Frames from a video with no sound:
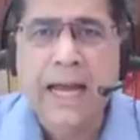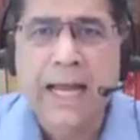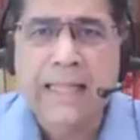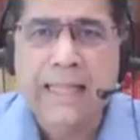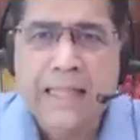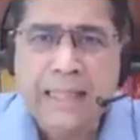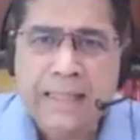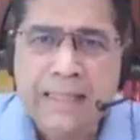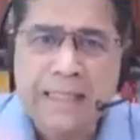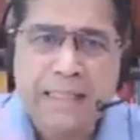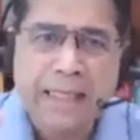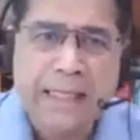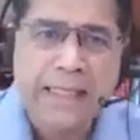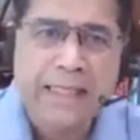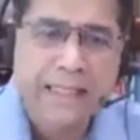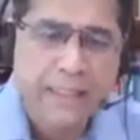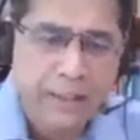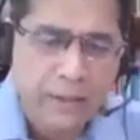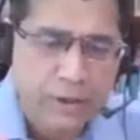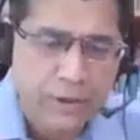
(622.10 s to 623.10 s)
And then the
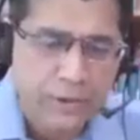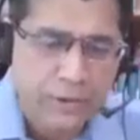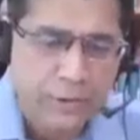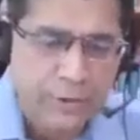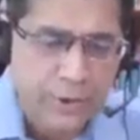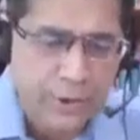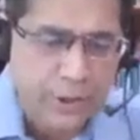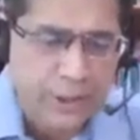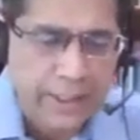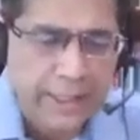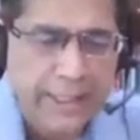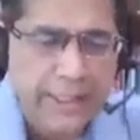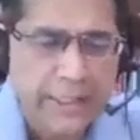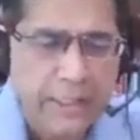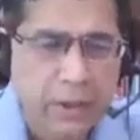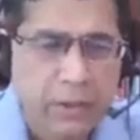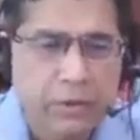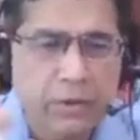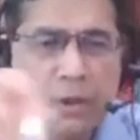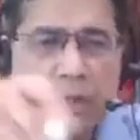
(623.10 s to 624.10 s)
Canadian Constitution laid
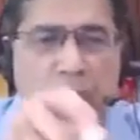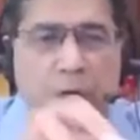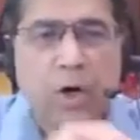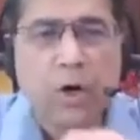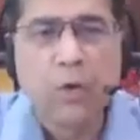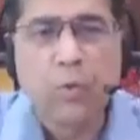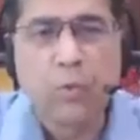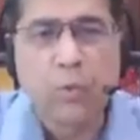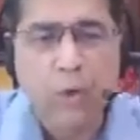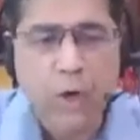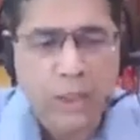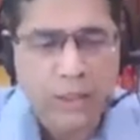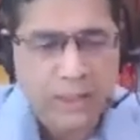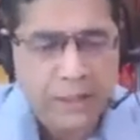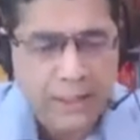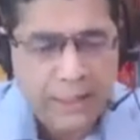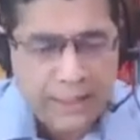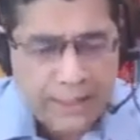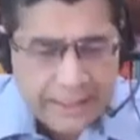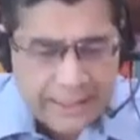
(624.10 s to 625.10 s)
down what
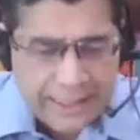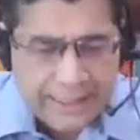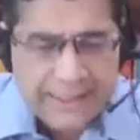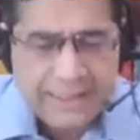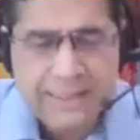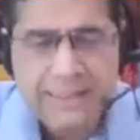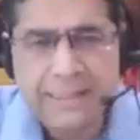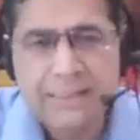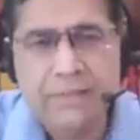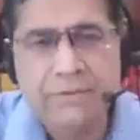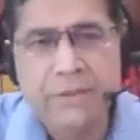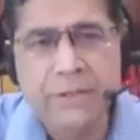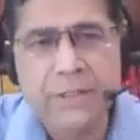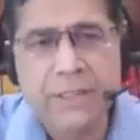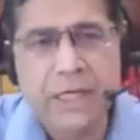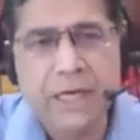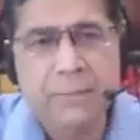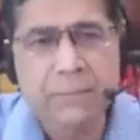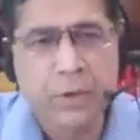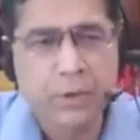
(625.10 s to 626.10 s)
are the tests which
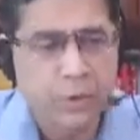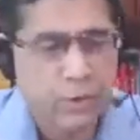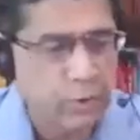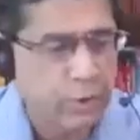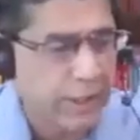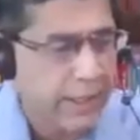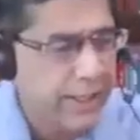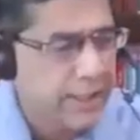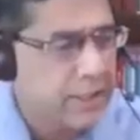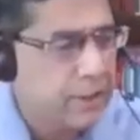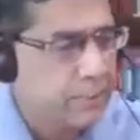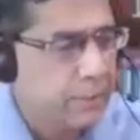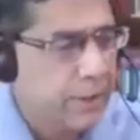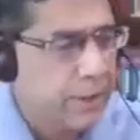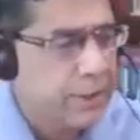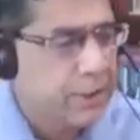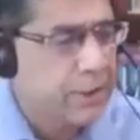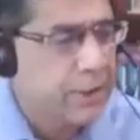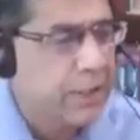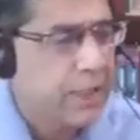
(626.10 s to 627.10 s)
amount to hate
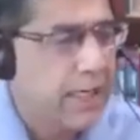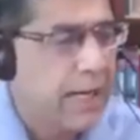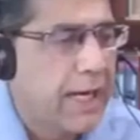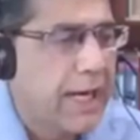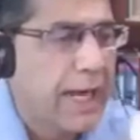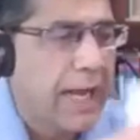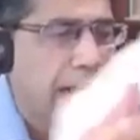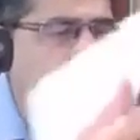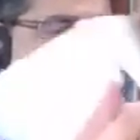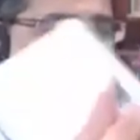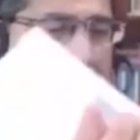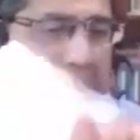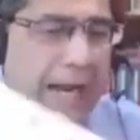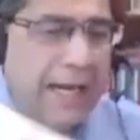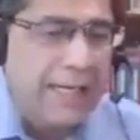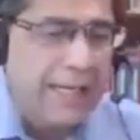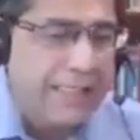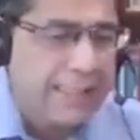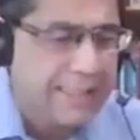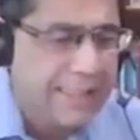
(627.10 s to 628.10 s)
speech.
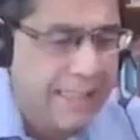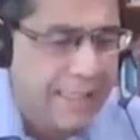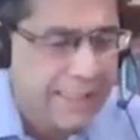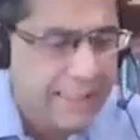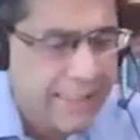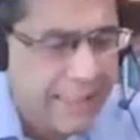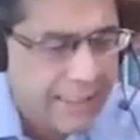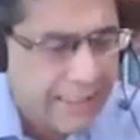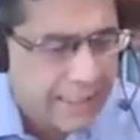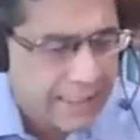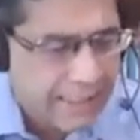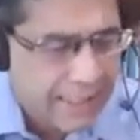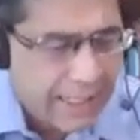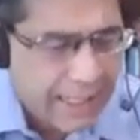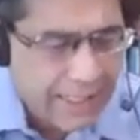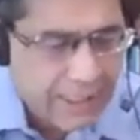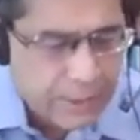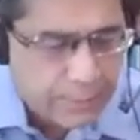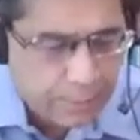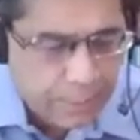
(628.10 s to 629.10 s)
And they said that
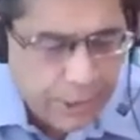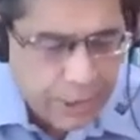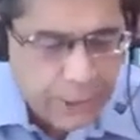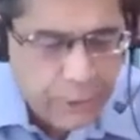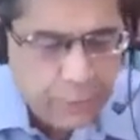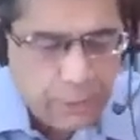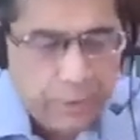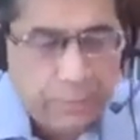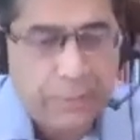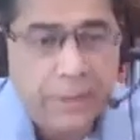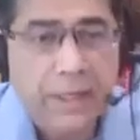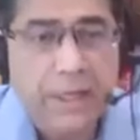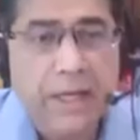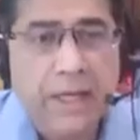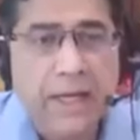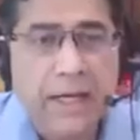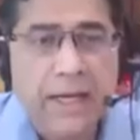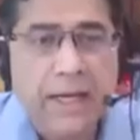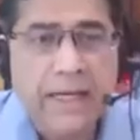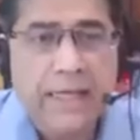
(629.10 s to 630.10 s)
a speech will
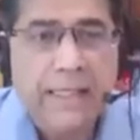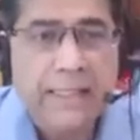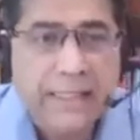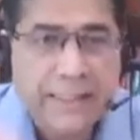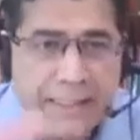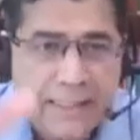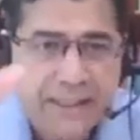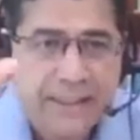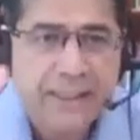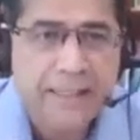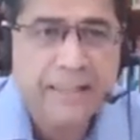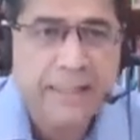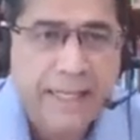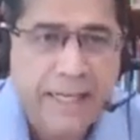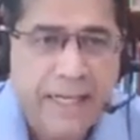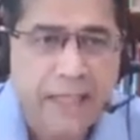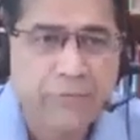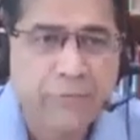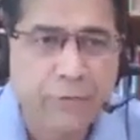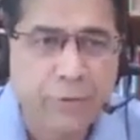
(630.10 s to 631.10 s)
be treated as
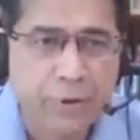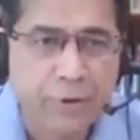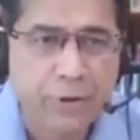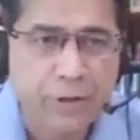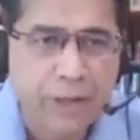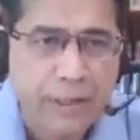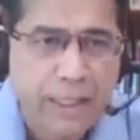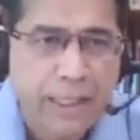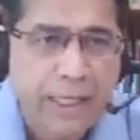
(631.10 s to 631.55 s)
hateful